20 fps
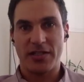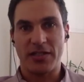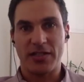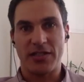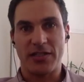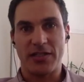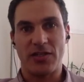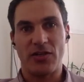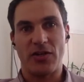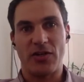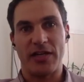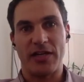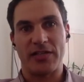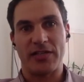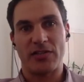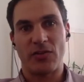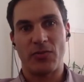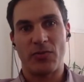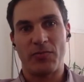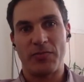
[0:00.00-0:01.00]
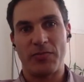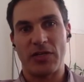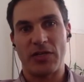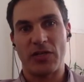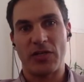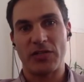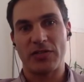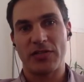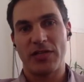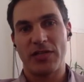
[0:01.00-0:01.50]
and so
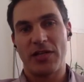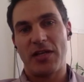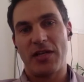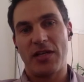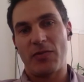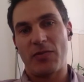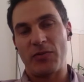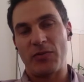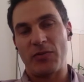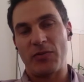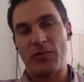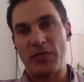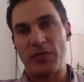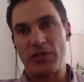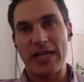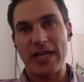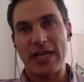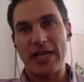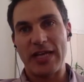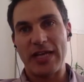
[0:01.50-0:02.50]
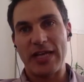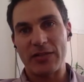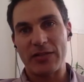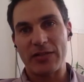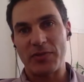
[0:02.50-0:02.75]
because when we do that,